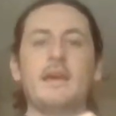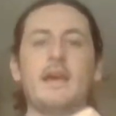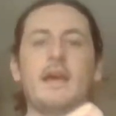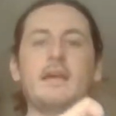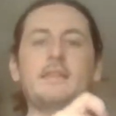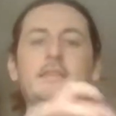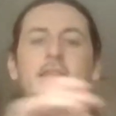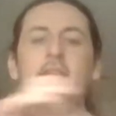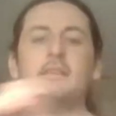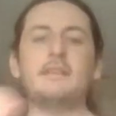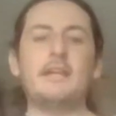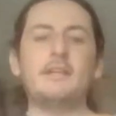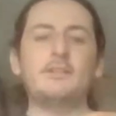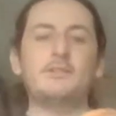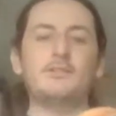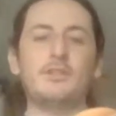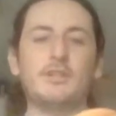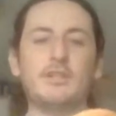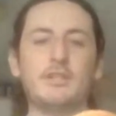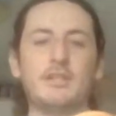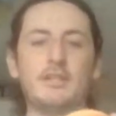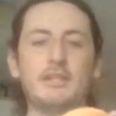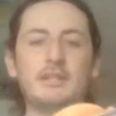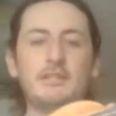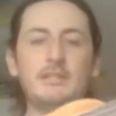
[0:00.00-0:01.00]
An
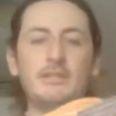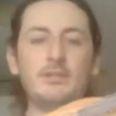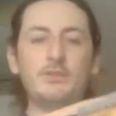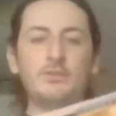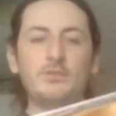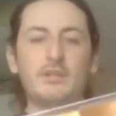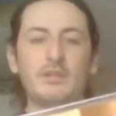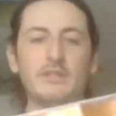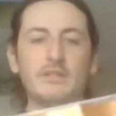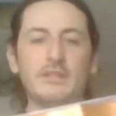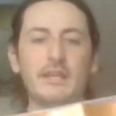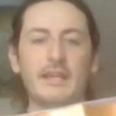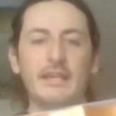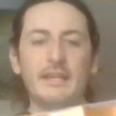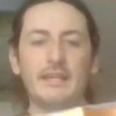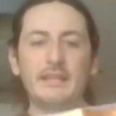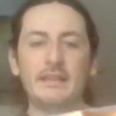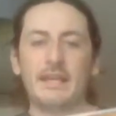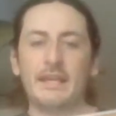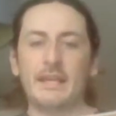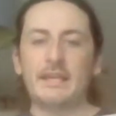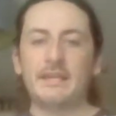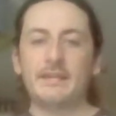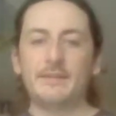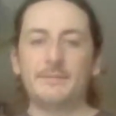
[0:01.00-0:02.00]
electric
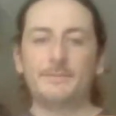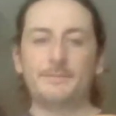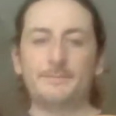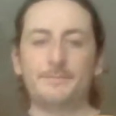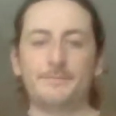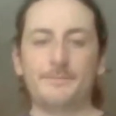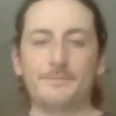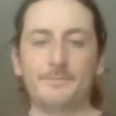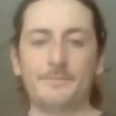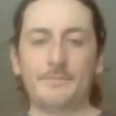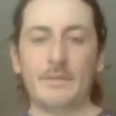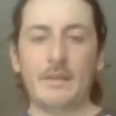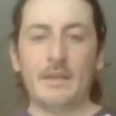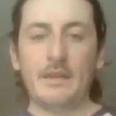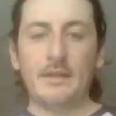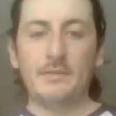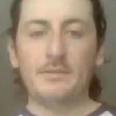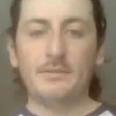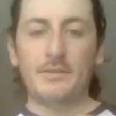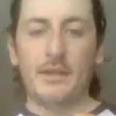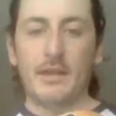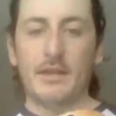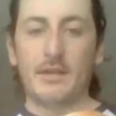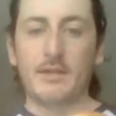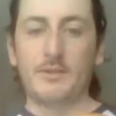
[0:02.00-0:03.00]
ukulele
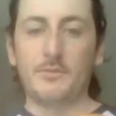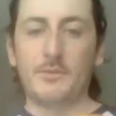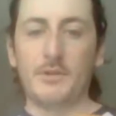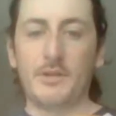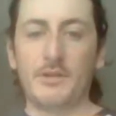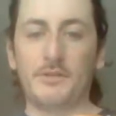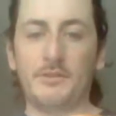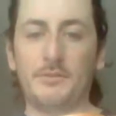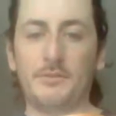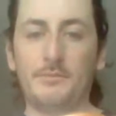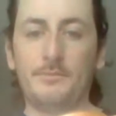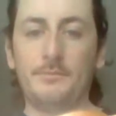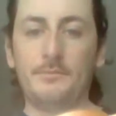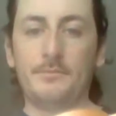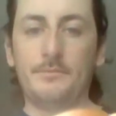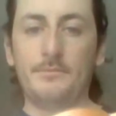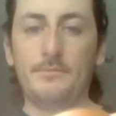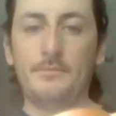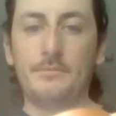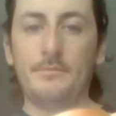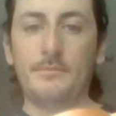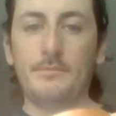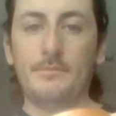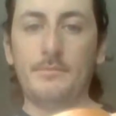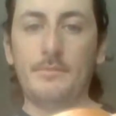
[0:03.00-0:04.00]
Tanglewood.
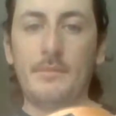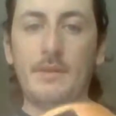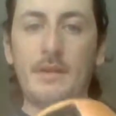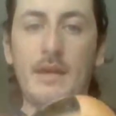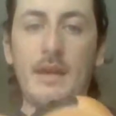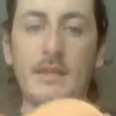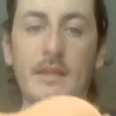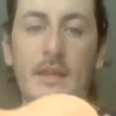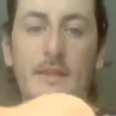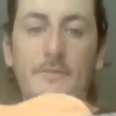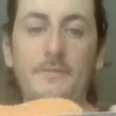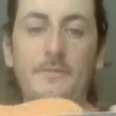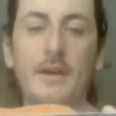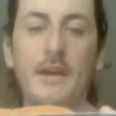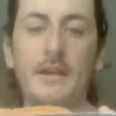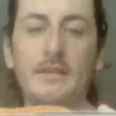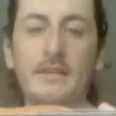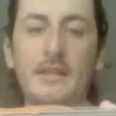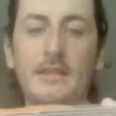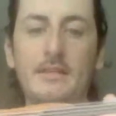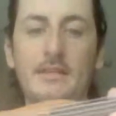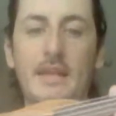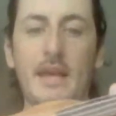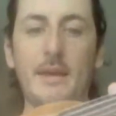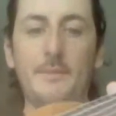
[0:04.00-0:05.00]
And I find
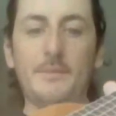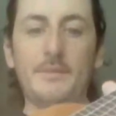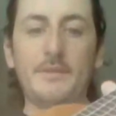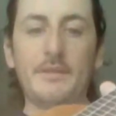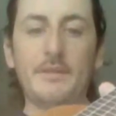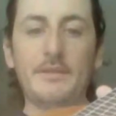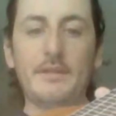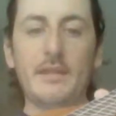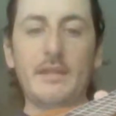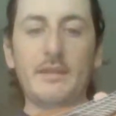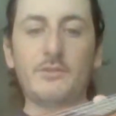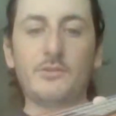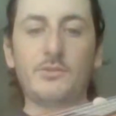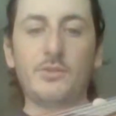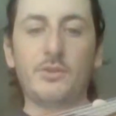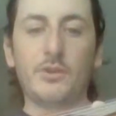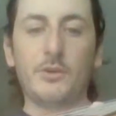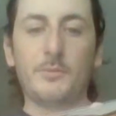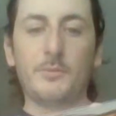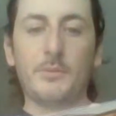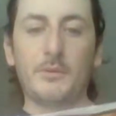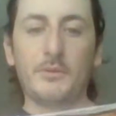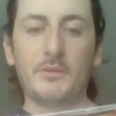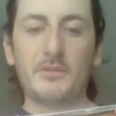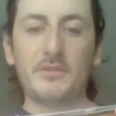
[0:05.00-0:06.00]
this absolutely
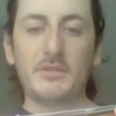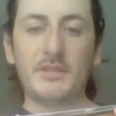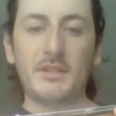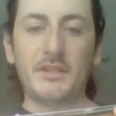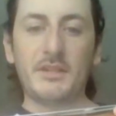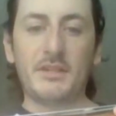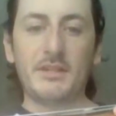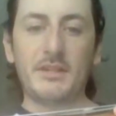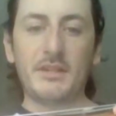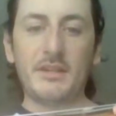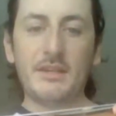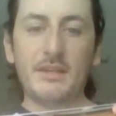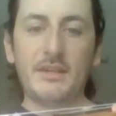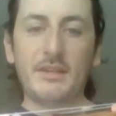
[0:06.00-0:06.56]
adorable. Look.